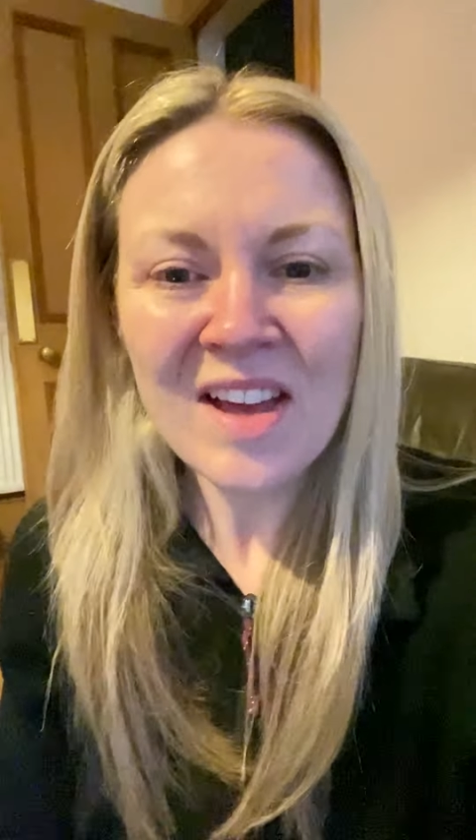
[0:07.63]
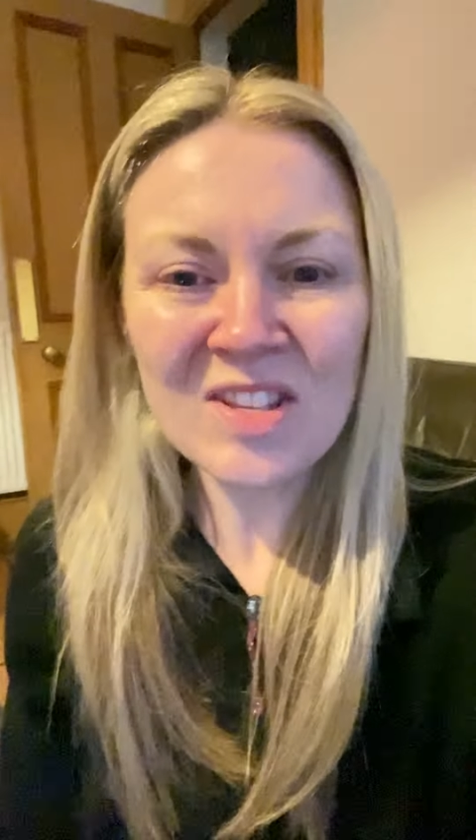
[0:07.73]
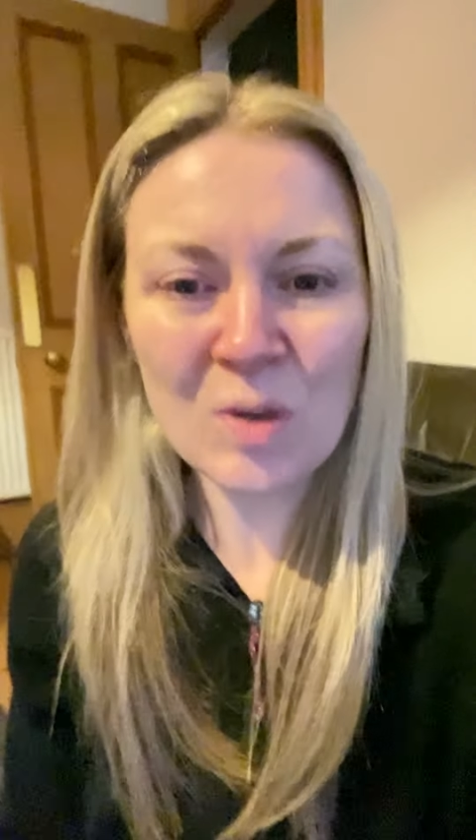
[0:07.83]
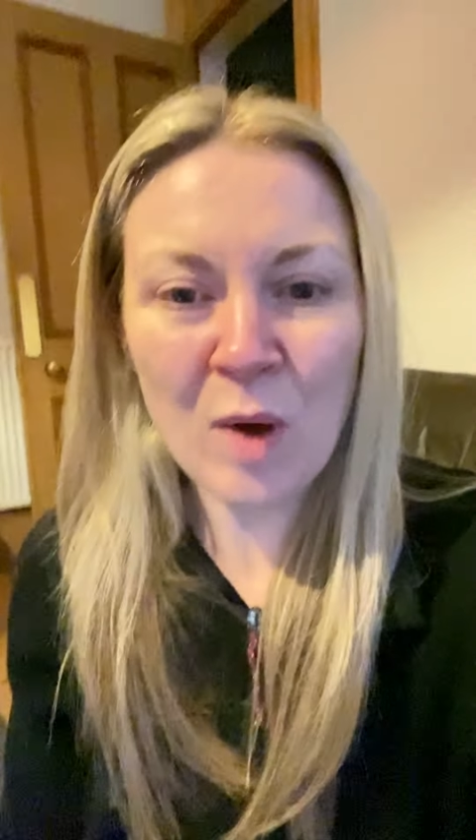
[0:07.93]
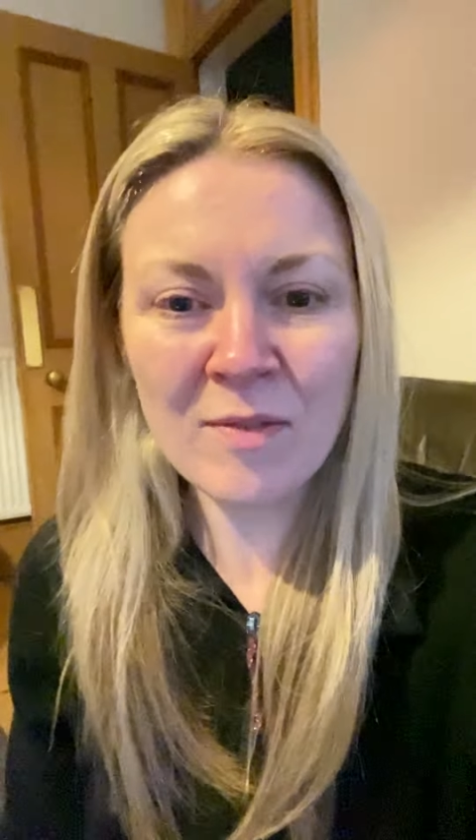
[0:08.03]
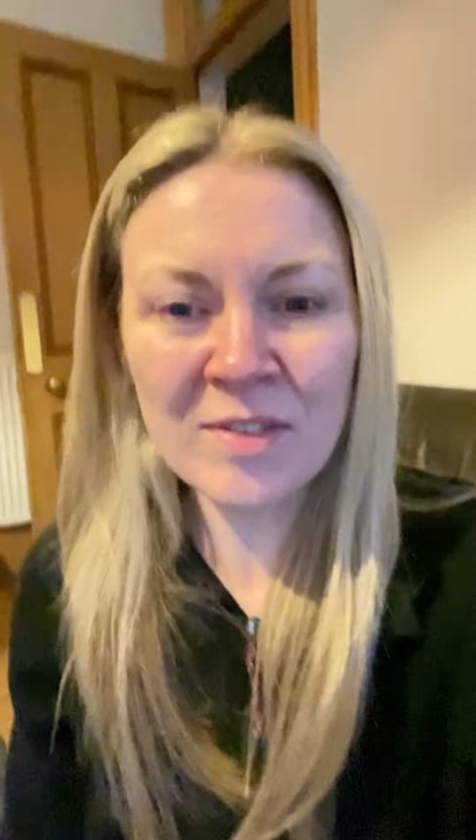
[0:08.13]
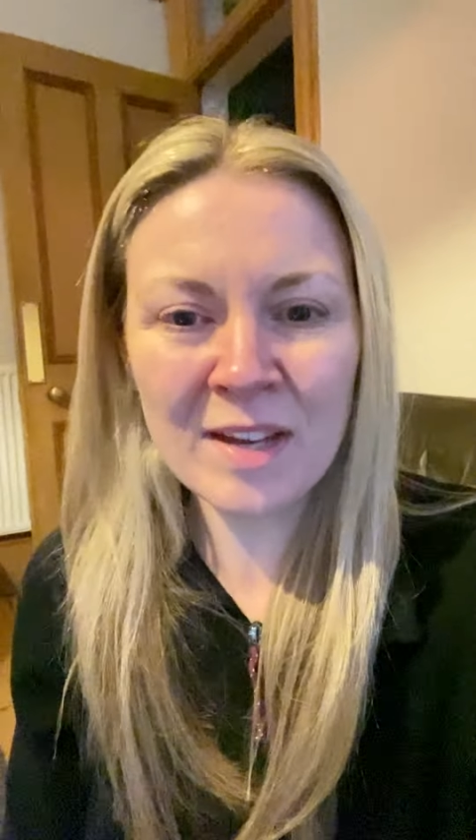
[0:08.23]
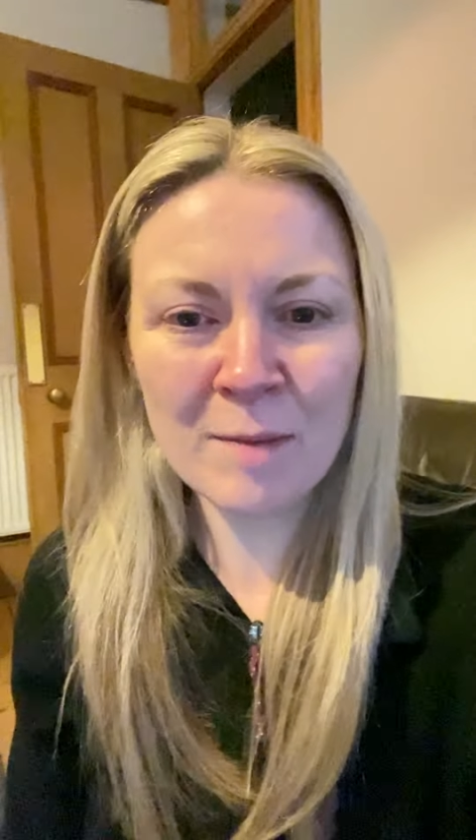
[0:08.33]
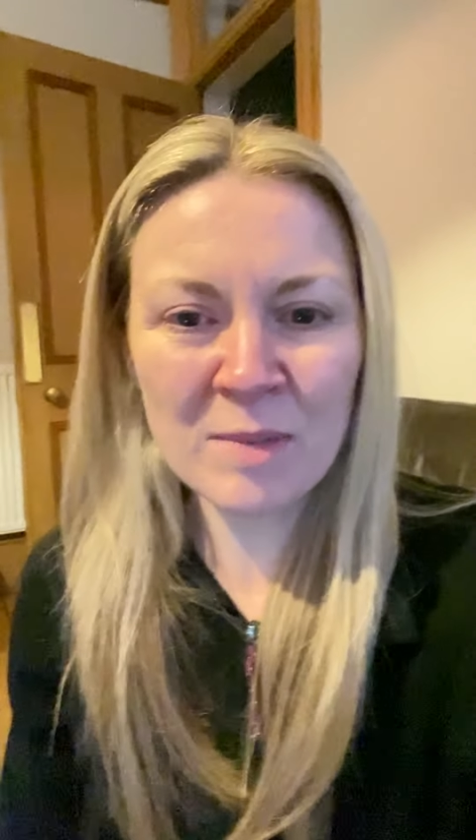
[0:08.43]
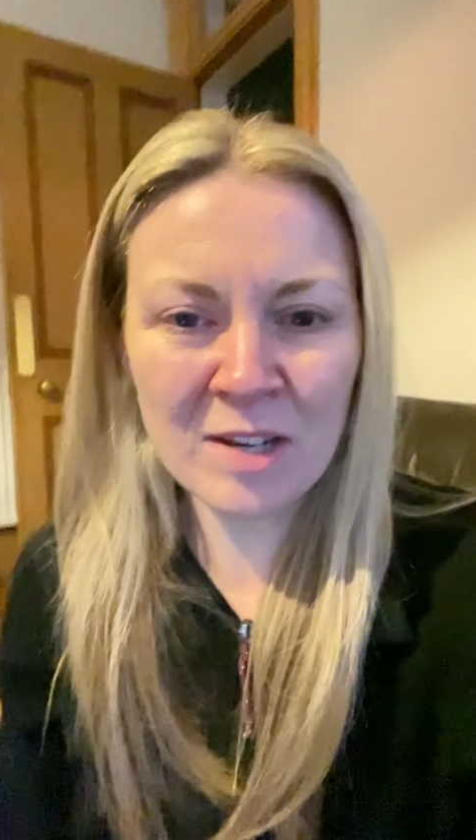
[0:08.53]
So
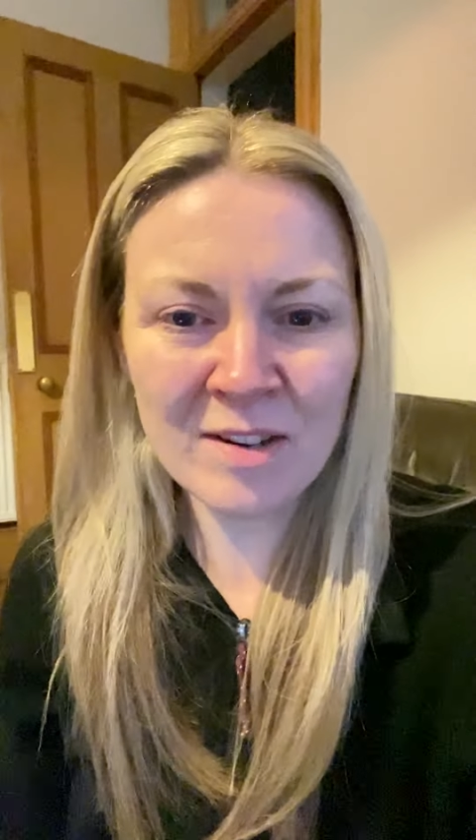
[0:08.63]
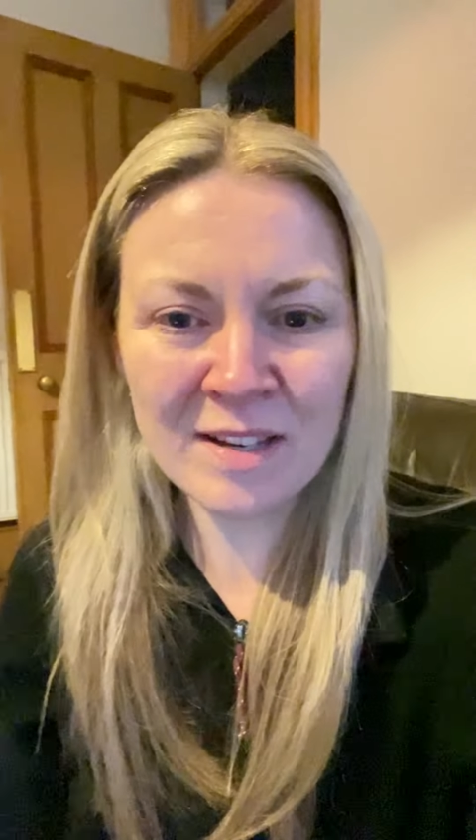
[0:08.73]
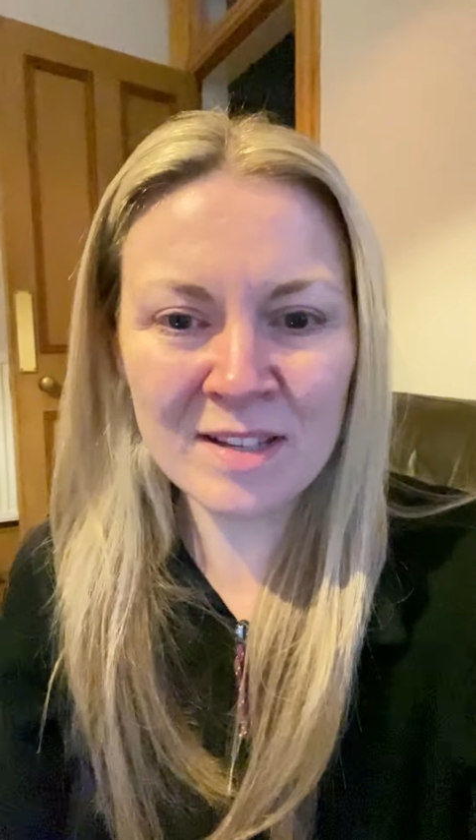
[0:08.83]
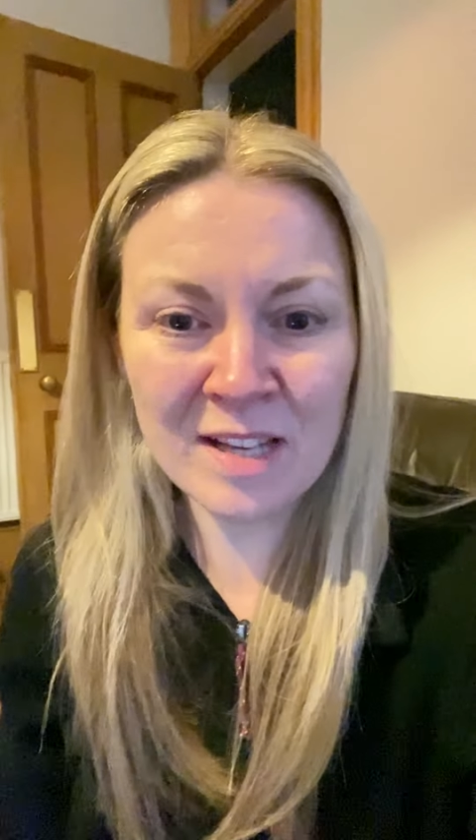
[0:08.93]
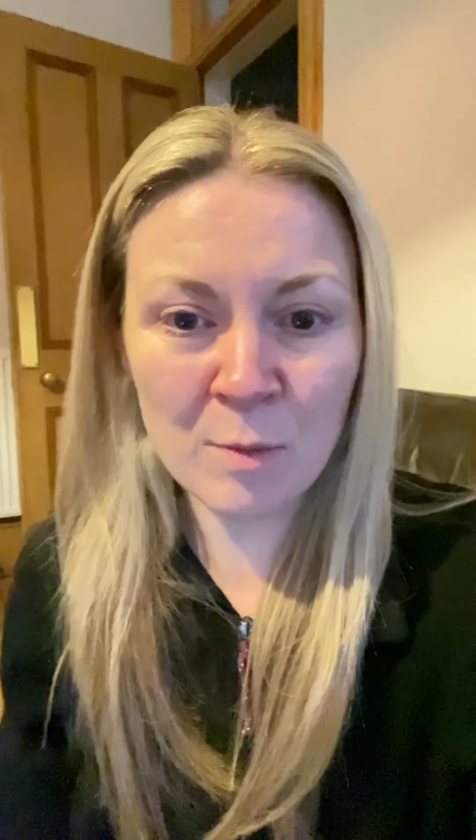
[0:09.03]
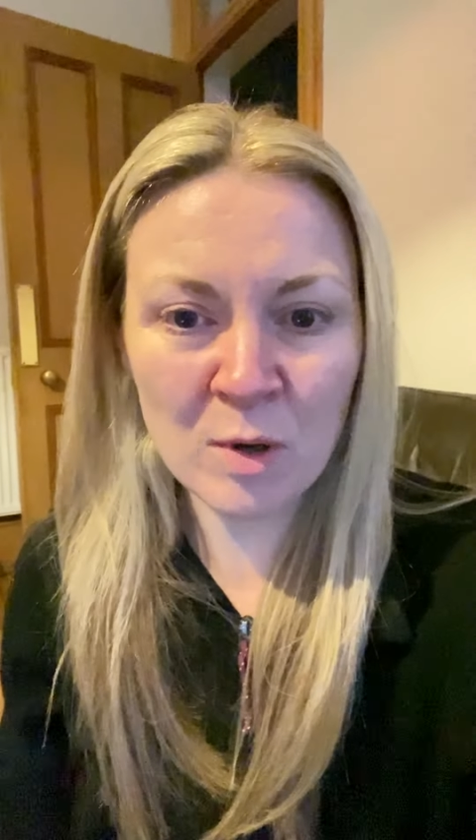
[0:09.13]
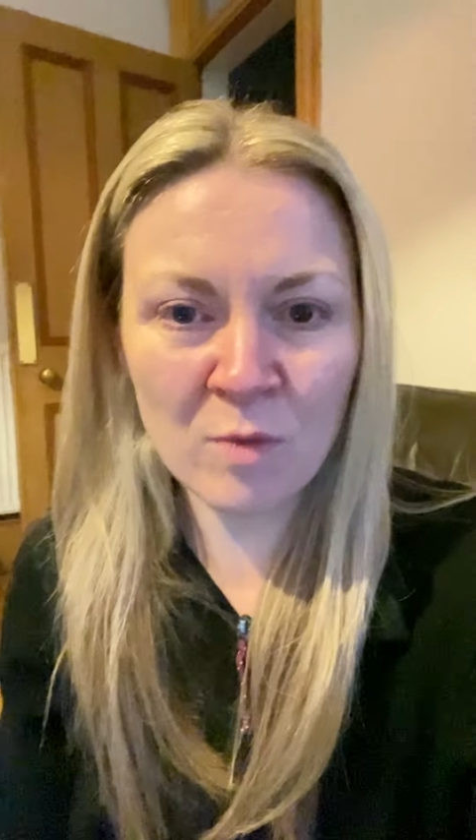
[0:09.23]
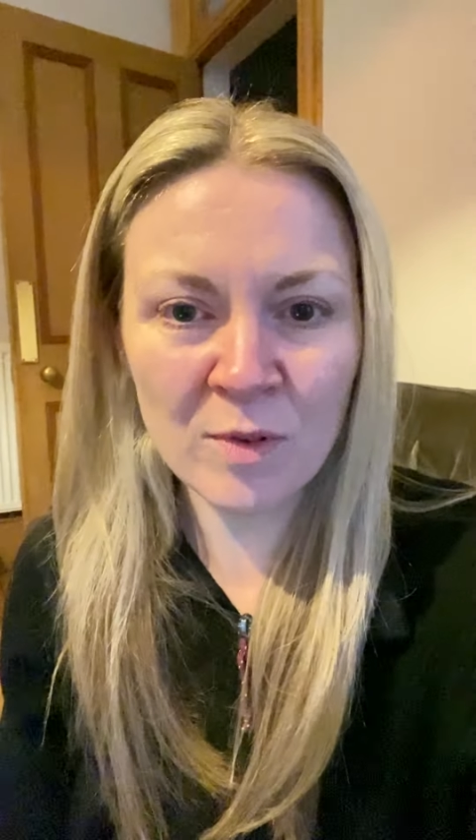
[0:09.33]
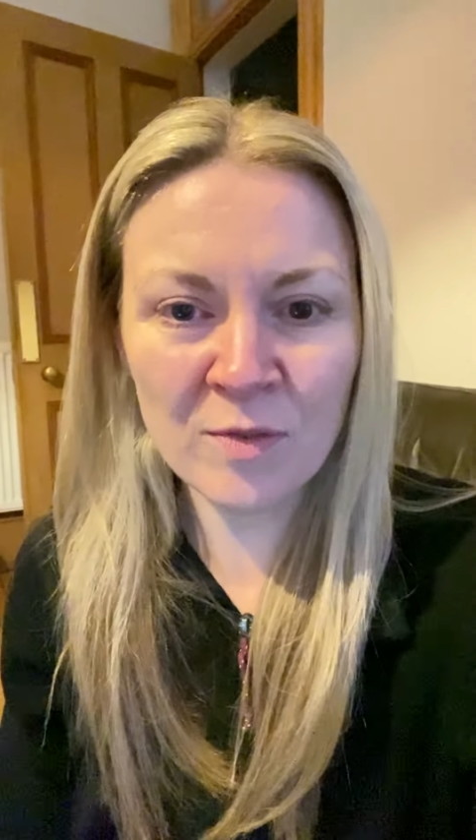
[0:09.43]
everything I'm hearing is coming over